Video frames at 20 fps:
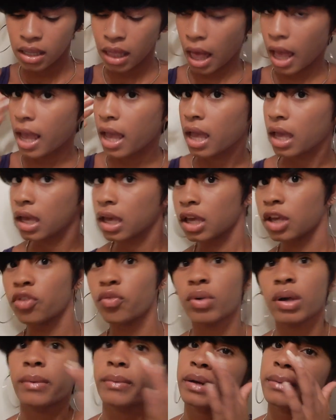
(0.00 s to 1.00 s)
like,
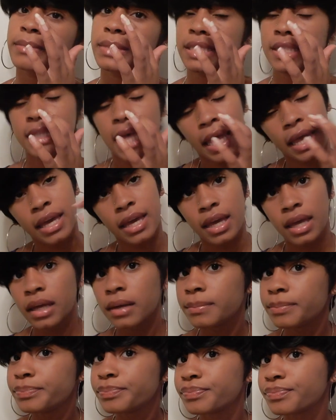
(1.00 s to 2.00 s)
you get what I'm
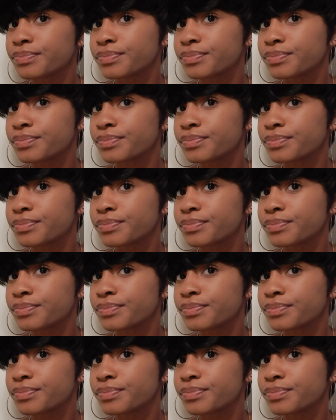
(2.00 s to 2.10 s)
saying?